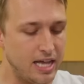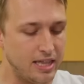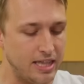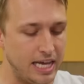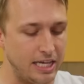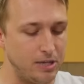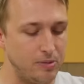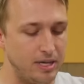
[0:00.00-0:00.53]

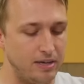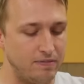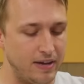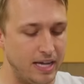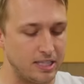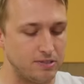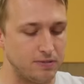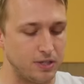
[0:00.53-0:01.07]
Thank you in
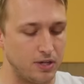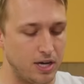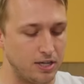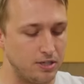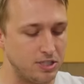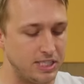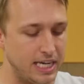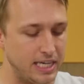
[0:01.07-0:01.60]
advance for your
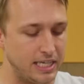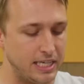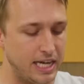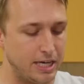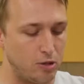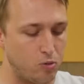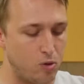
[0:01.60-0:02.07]
understanding and